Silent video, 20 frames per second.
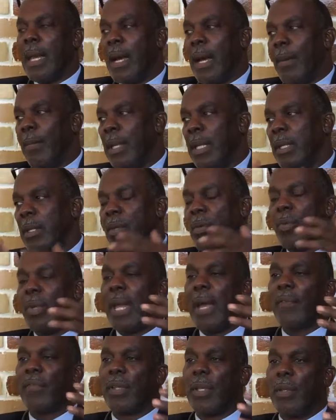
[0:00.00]
Now, I mean, you would
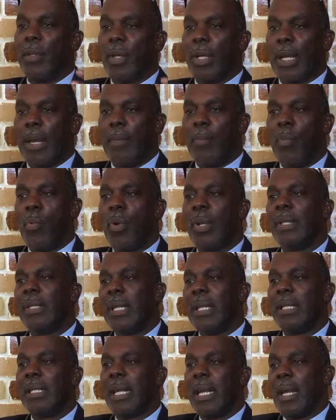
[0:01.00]
have to look at more
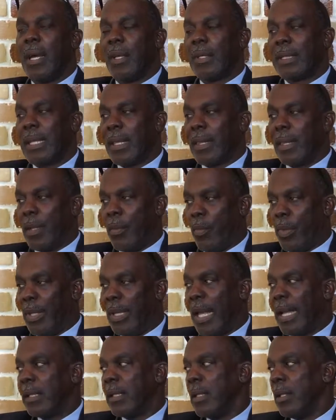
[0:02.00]
details. We
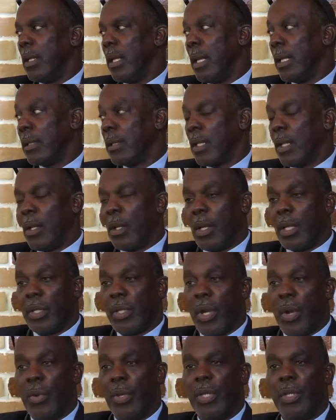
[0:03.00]
like to, as
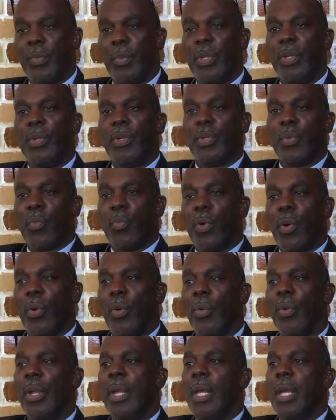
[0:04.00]
attorneys, we use the
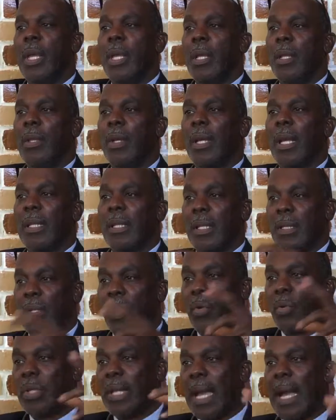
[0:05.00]
word, look at the
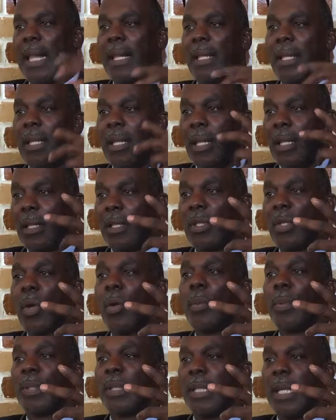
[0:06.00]
totality of the
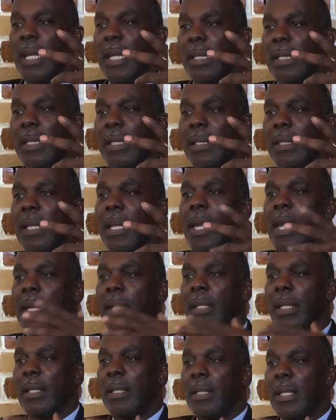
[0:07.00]
circumstances
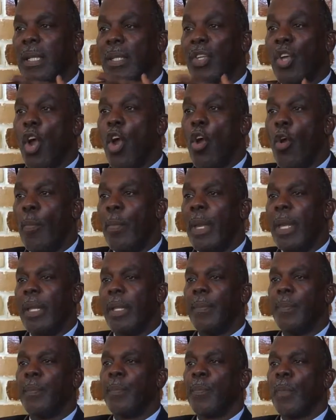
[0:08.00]
to
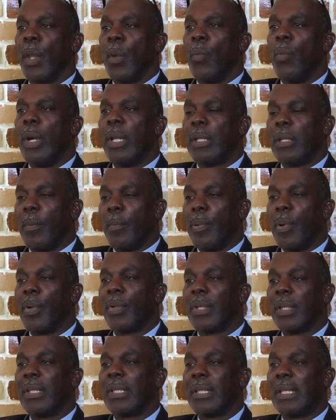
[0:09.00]
determine what the
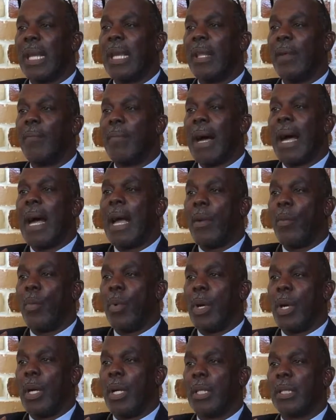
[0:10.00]
person's state of mind
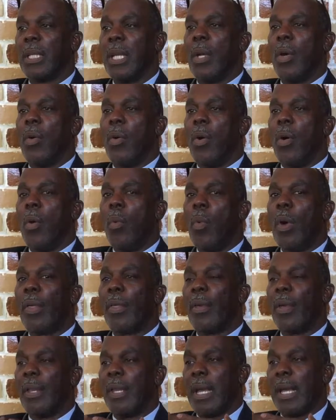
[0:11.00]
was, or
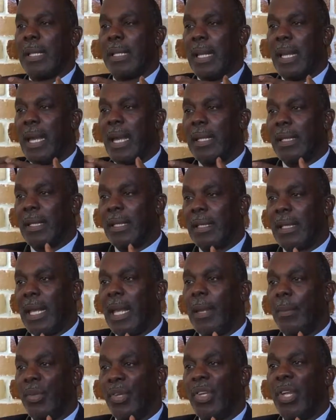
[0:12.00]
whether or not they had the
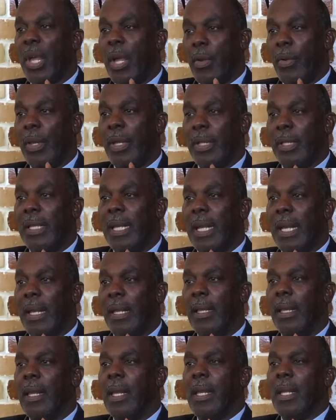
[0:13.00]
same shared intent.